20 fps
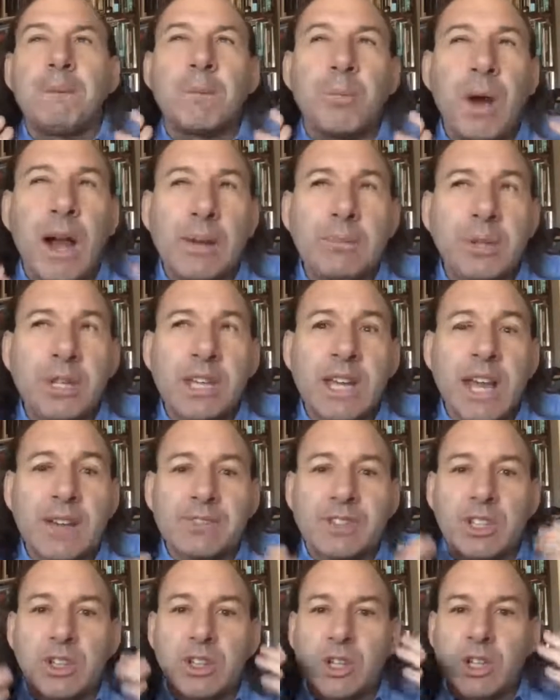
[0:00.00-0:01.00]
Probably you have
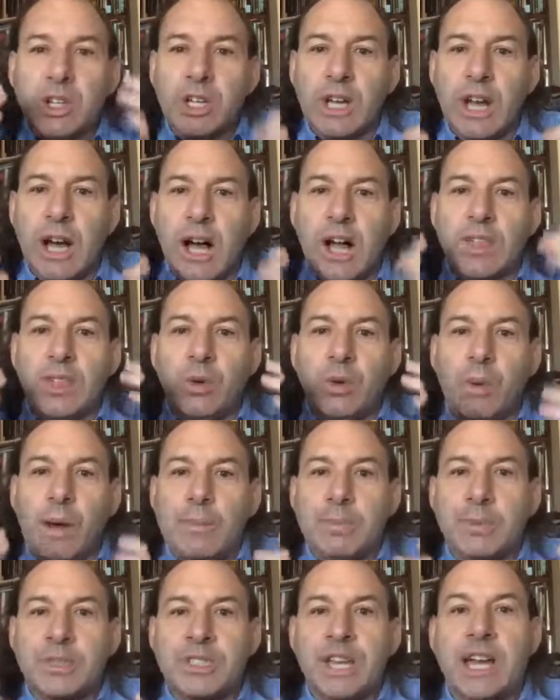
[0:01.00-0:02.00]
to look on the
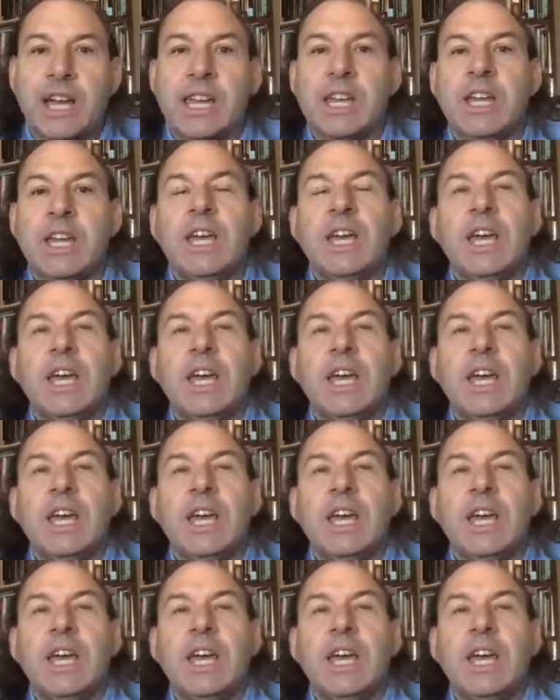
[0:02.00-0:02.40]
website